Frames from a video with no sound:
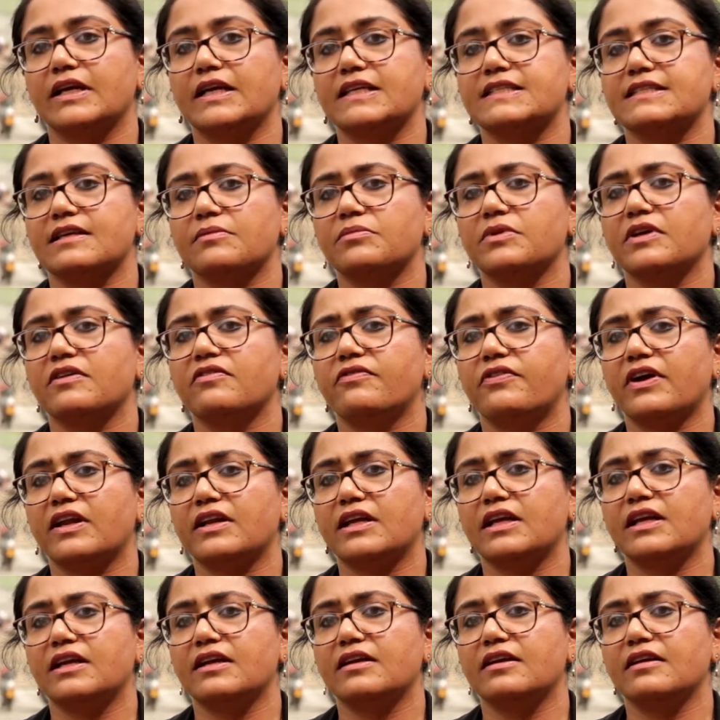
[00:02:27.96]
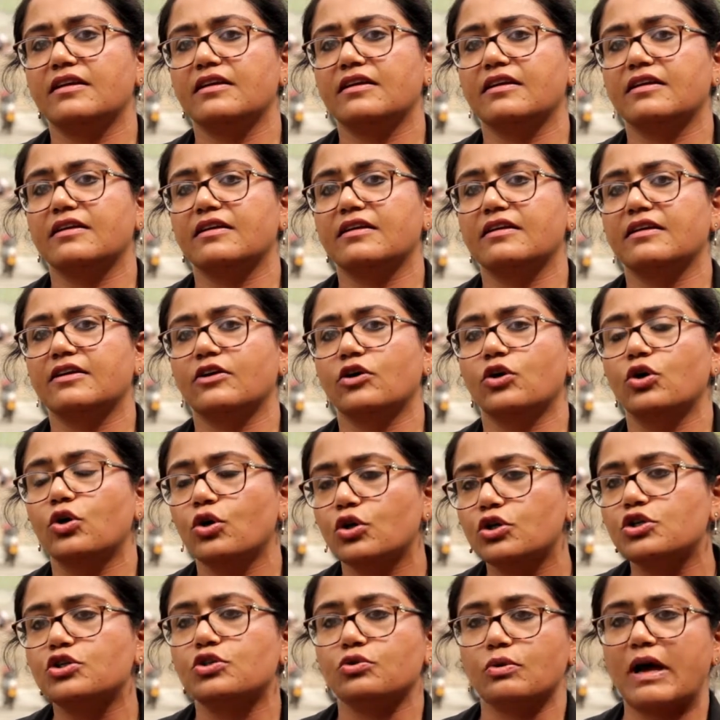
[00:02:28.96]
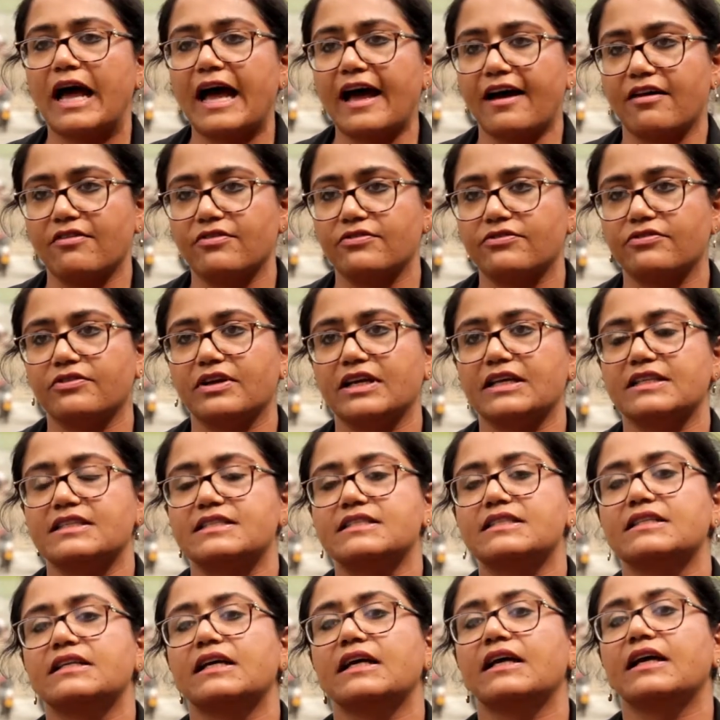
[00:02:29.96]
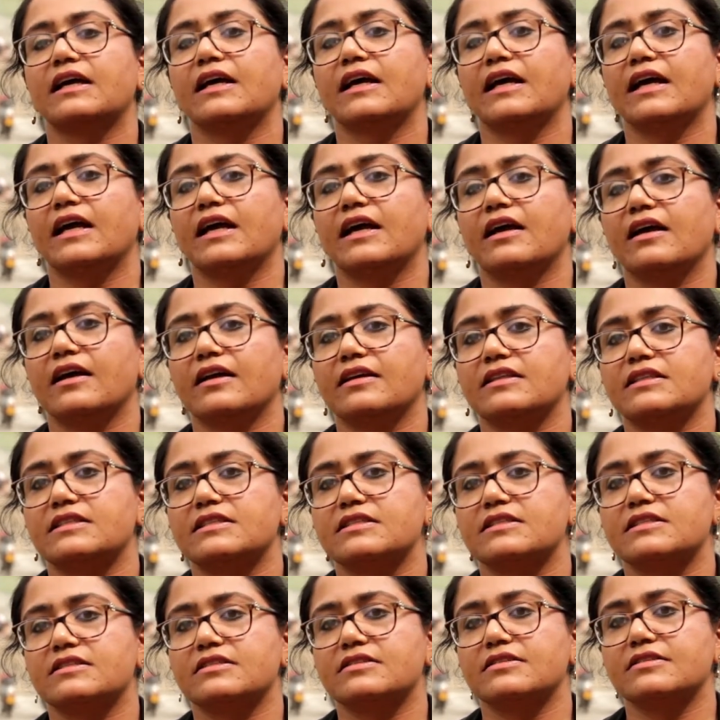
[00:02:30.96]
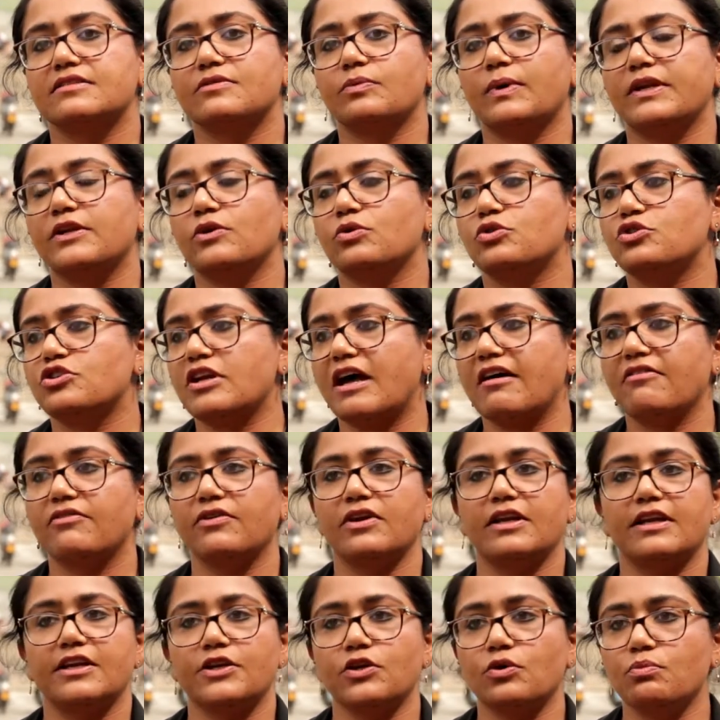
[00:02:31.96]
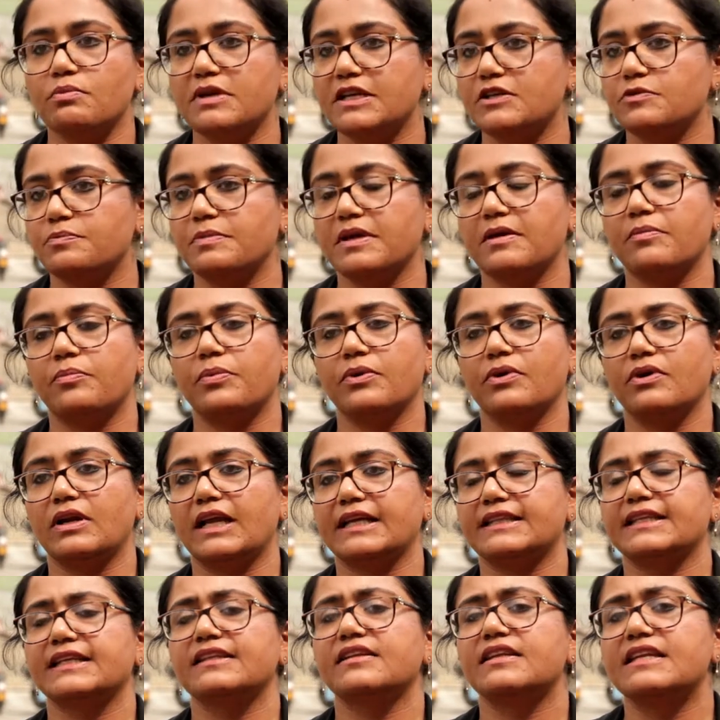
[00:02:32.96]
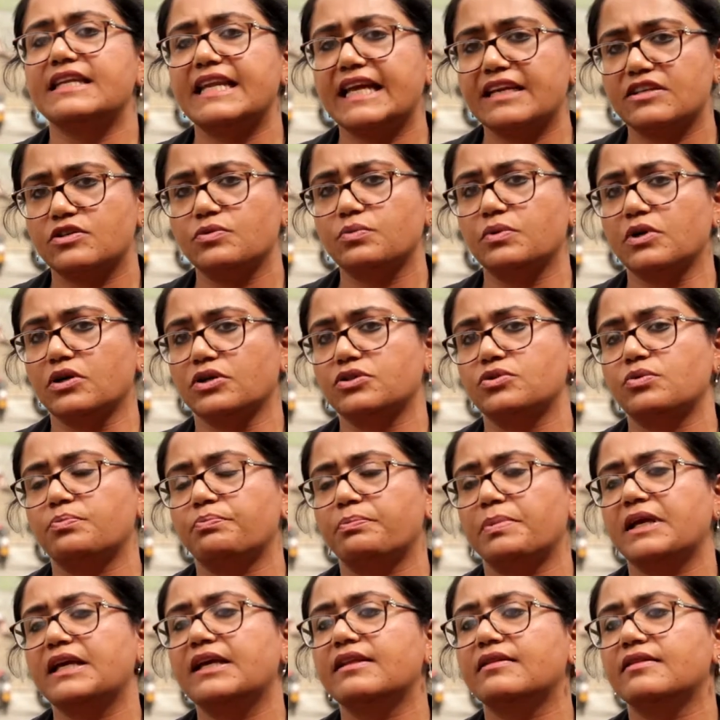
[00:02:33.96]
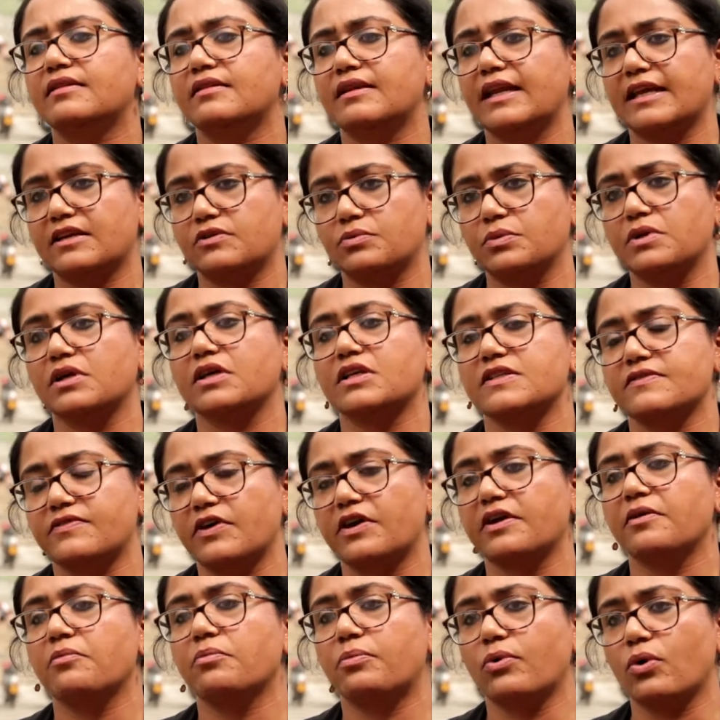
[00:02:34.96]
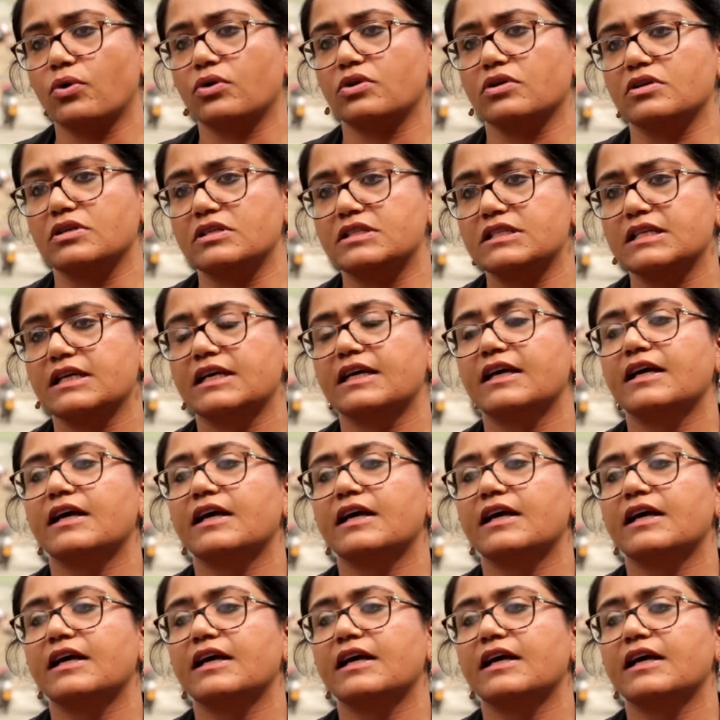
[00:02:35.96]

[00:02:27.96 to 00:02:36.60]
something very good to have. It's when you travel and you meet people, I think the network, to be in the network, is very important.